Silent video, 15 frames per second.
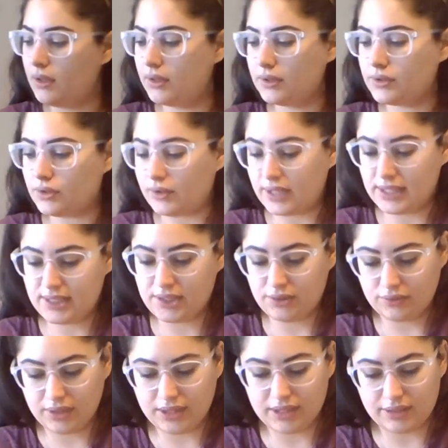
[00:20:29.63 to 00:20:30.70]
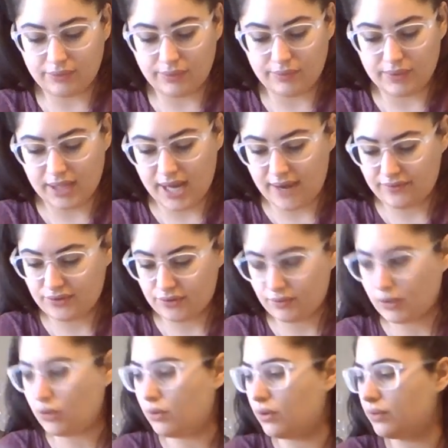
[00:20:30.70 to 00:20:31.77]
So that's the only thing we really have to
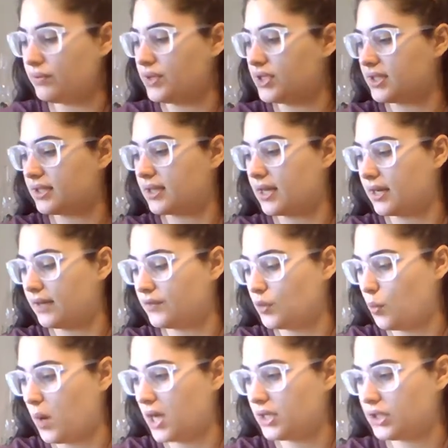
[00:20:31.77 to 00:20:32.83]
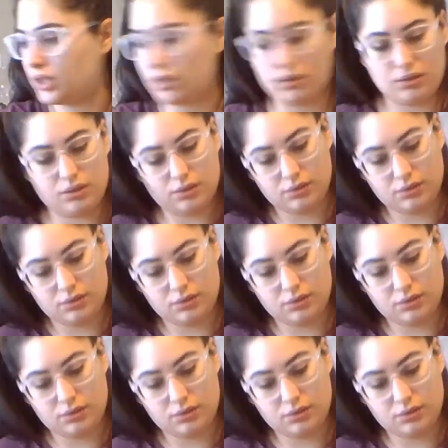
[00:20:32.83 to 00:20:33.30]
record. We just kind of have to watch it.